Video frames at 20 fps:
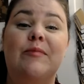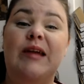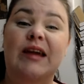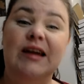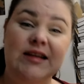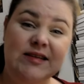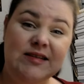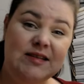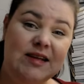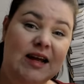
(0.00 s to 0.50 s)

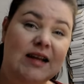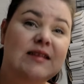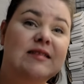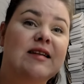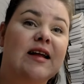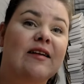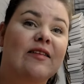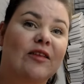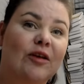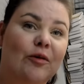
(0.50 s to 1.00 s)

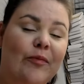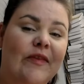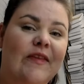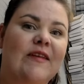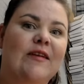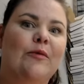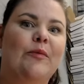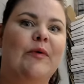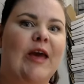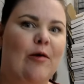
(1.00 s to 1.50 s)
extending them
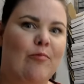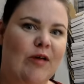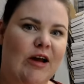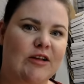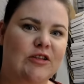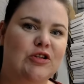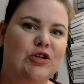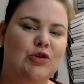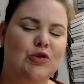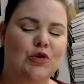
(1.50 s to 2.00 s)
till we get back
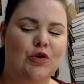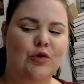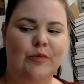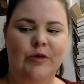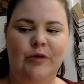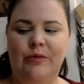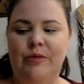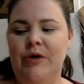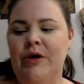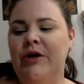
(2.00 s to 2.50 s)
to normal,